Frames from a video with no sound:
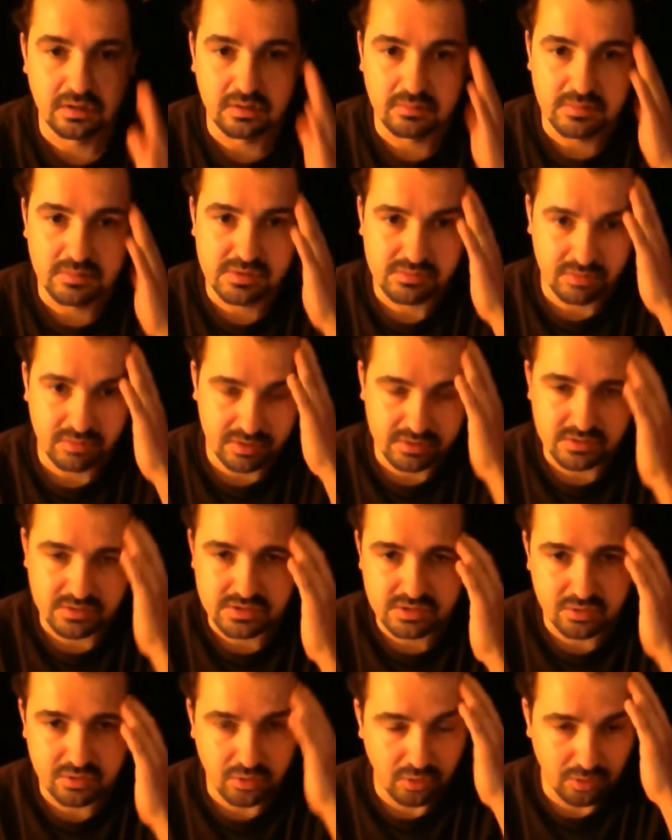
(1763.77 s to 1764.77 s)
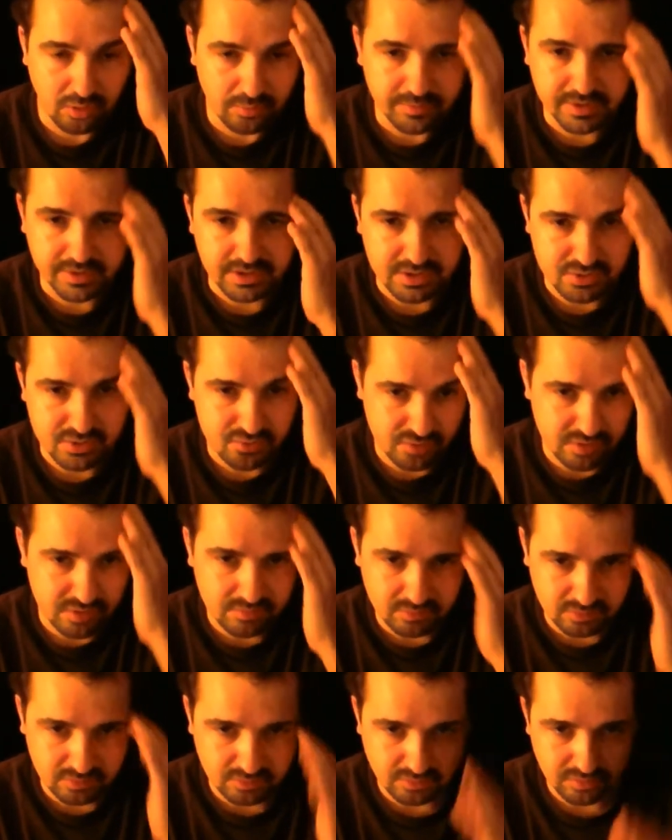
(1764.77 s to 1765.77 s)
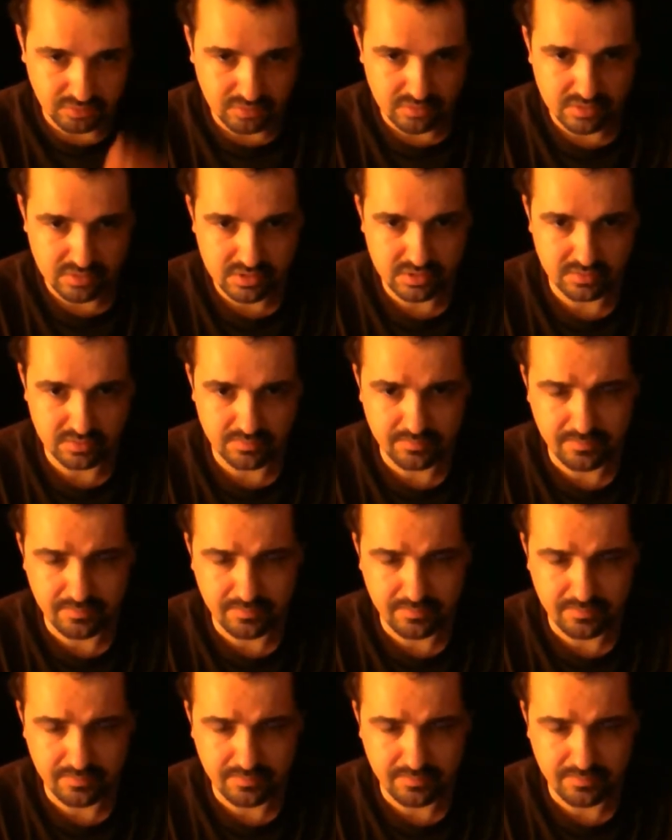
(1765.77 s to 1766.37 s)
It's one of those Coleman Extreme coolers.